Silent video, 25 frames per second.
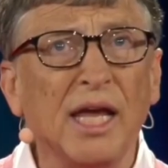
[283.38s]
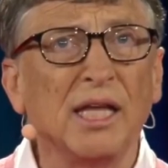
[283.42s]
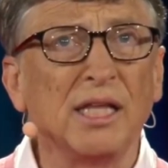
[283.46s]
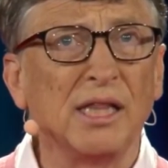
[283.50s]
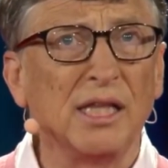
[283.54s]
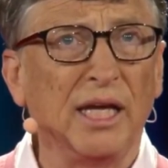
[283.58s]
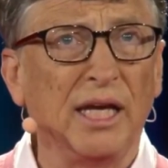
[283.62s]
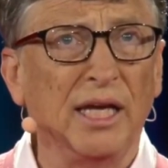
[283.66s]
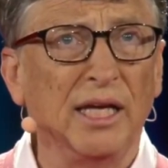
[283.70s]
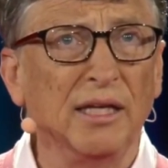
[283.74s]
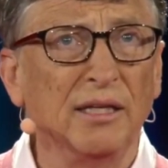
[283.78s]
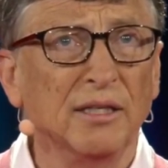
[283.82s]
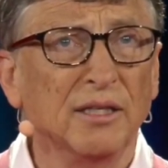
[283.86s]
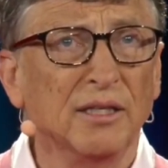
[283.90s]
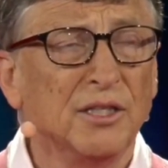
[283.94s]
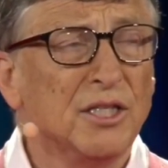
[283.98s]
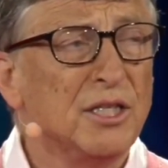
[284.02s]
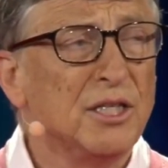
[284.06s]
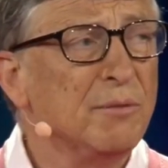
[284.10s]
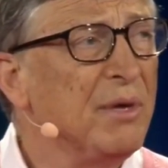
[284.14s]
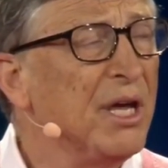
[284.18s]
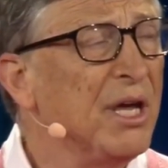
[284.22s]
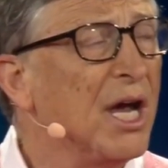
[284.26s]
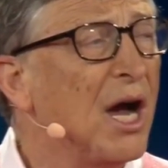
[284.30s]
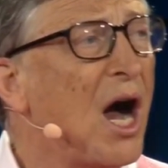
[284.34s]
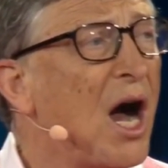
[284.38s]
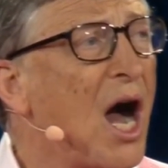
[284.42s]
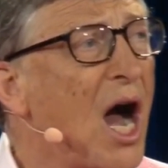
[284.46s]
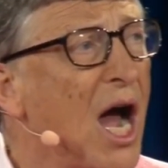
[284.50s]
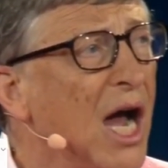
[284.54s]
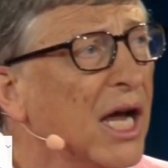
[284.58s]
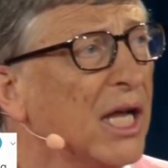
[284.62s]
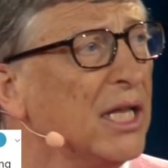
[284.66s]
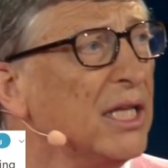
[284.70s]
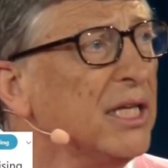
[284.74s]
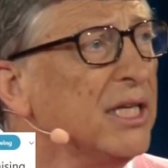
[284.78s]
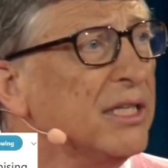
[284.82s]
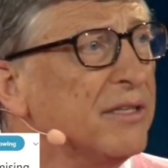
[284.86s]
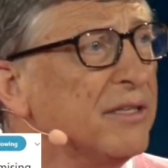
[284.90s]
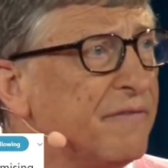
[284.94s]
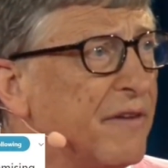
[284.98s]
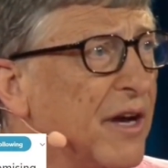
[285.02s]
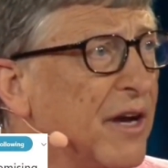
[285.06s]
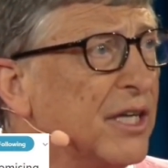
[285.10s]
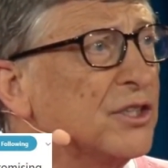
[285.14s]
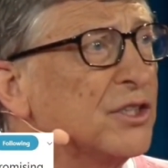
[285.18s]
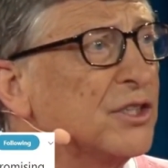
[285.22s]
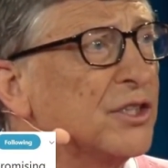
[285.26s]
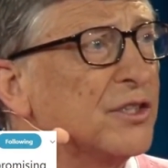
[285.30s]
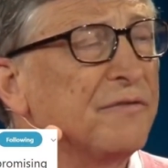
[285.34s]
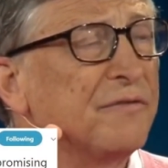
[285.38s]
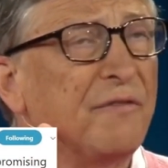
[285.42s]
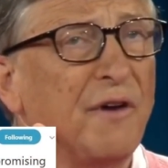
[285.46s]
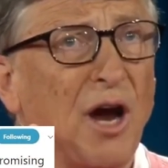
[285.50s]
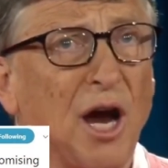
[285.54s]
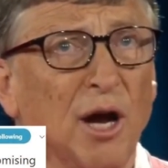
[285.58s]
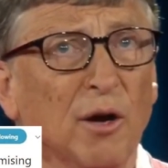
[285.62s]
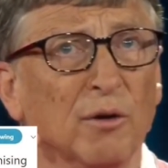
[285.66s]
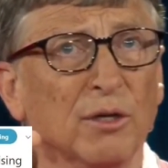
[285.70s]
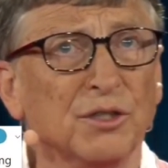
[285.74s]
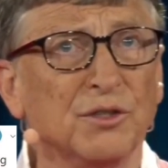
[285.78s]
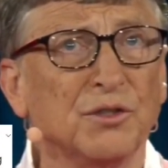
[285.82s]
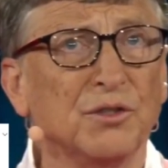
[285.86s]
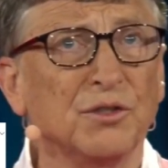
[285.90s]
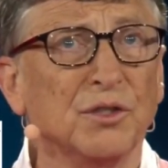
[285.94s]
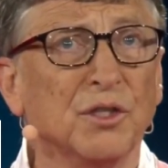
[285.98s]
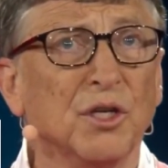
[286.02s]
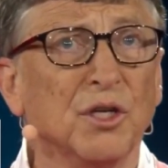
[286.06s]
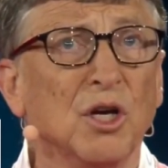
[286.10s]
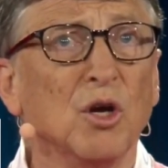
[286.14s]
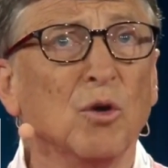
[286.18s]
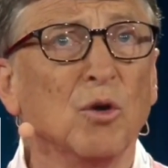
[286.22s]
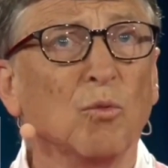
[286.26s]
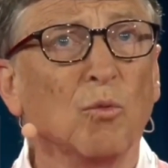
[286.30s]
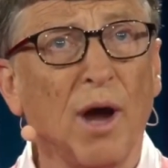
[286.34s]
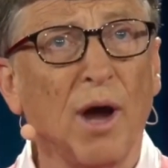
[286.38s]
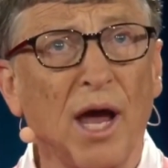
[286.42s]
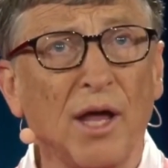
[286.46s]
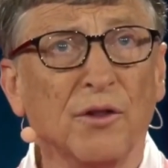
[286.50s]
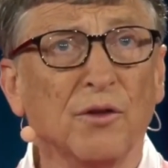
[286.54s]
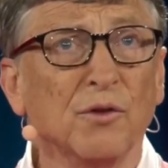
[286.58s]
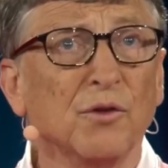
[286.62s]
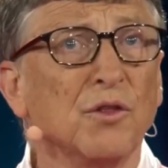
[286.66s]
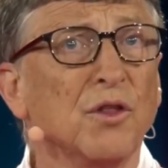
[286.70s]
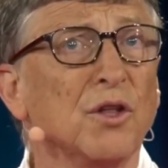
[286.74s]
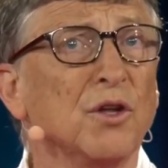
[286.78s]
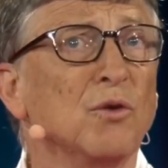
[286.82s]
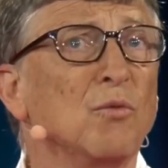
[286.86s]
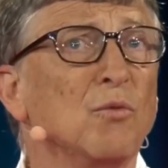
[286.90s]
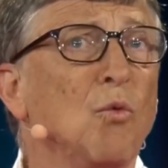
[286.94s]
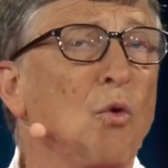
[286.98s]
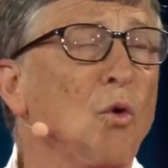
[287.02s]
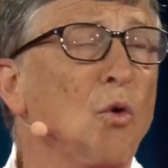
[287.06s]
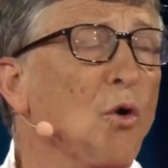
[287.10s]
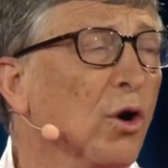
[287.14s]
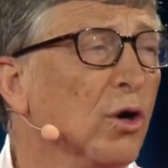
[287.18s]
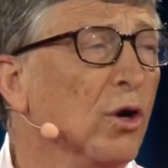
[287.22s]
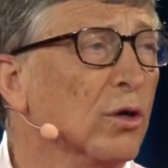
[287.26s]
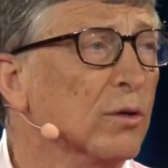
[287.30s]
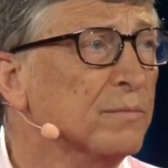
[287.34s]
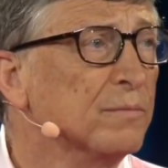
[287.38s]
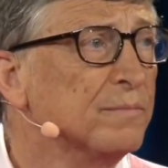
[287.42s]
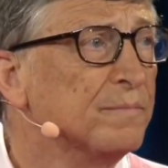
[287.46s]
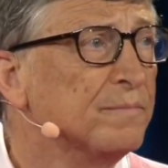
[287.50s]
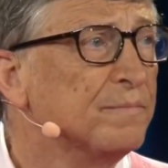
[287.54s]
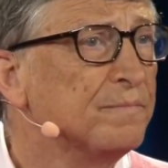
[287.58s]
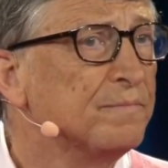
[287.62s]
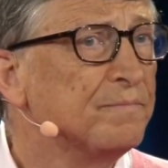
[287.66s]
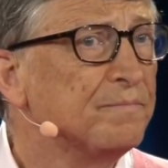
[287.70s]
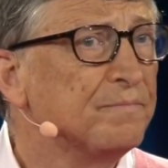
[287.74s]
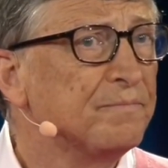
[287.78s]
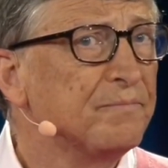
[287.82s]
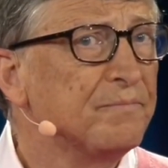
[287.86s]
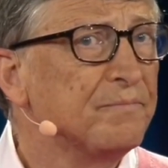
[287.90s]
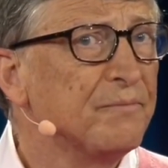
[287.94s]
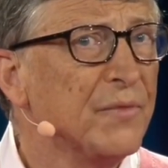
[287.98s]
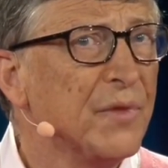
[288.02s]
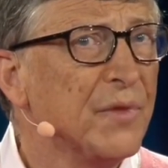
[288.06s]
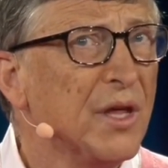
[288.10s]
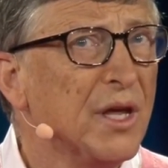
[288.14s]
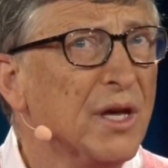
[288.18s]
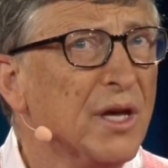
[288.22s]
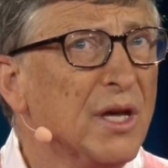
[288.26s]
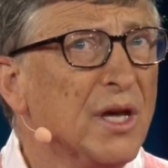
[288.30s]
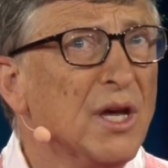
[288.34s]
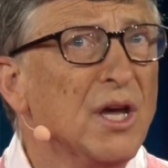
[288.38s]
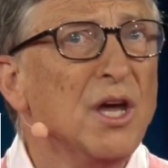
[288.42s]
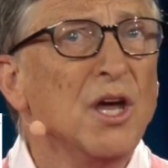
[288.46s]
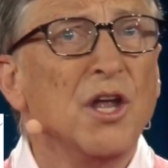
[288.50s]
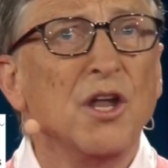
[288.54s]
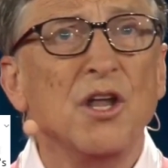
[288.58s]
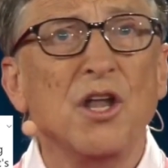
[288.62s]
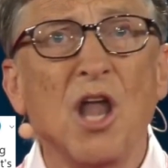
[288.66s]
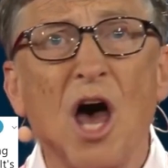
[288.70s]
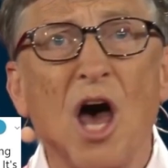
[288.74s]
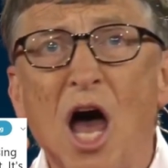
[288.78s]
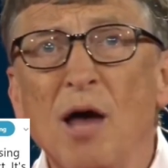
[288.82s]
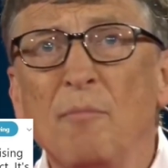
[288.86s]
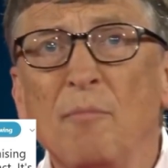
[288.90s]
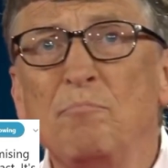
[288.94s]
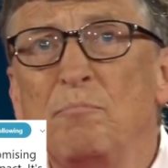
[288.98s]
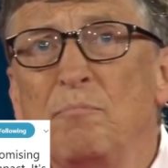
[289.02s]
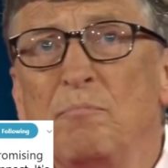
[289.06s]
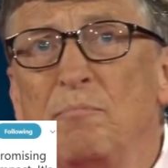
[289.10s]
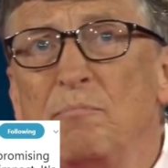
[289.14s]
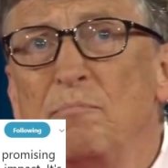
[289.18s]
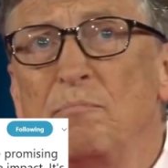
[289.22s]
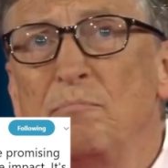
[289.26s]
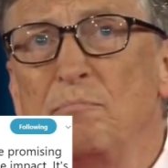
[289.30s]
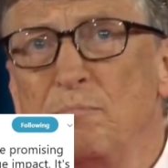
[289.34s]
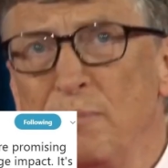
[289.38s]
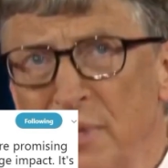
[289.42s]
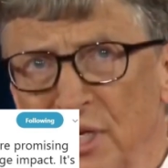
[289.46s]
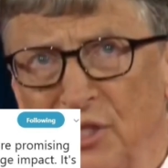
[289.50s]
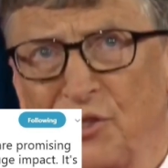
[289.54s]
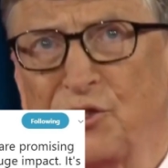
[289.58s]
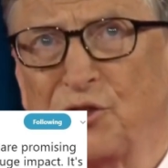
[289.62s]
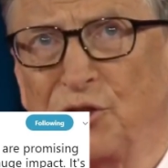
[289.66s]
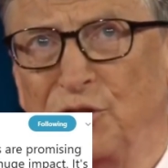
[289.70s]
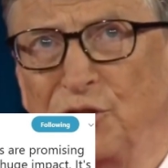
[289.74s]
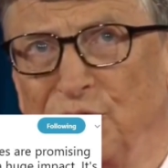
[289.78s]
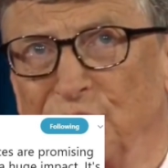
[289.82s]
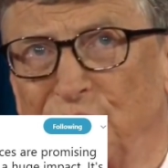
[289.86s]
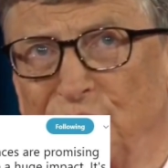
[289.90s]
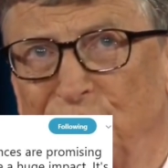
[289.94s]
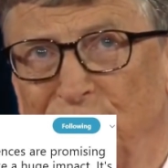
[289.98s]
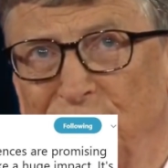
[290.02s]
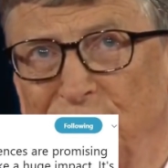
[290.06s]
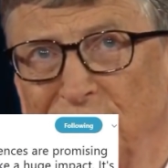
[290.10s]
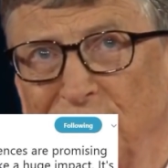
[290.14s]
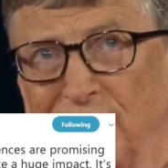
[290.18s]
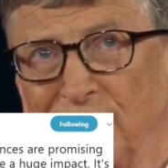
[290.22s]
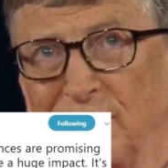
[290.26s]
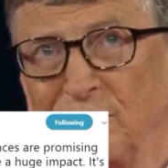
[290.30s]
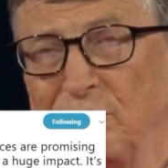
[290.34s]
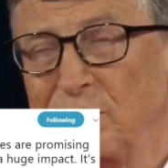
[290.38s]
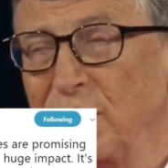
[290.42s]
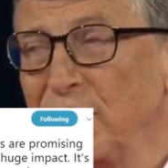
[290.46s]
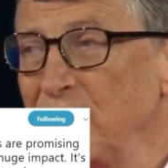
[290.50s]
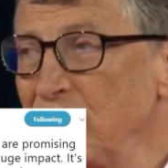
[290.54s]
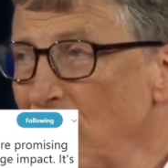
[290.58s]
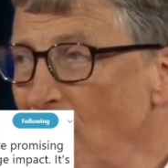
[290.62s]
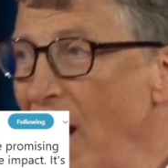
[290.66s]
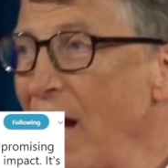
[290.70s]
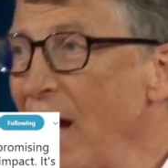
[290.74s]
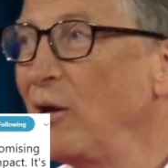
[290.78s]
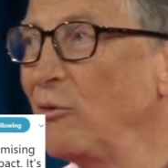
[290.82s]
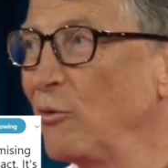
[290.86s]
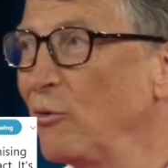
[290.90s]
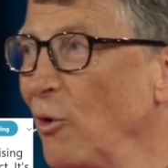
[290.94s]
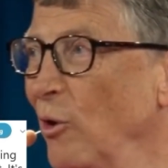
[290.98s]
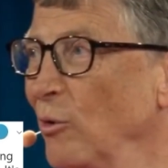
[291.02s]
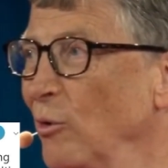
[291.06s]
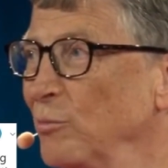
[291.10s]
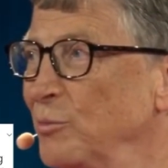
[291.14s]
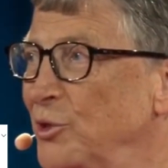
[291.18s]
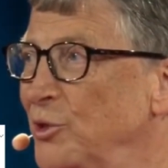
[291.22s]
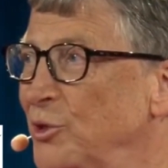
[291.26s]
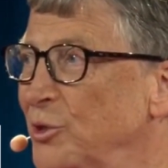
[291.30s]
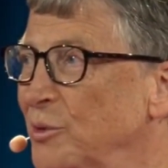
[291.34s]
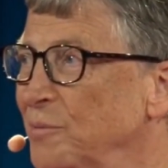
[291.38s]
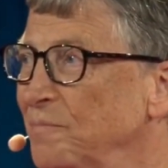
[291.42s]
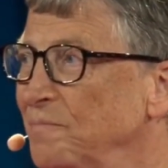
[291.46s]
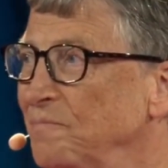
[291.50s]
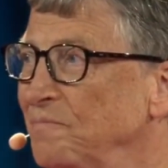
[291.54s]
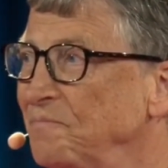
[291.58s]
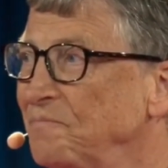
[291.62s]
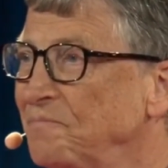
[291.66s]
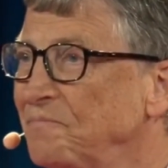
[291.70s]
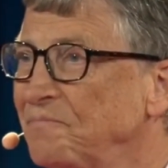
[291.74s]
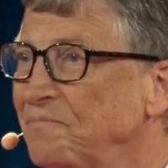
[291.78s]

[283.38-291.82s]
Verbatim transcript: tweeted last year that if he was to start his career today, it would be in biotech, and this alone should be enough to convince you of the importance of this industry.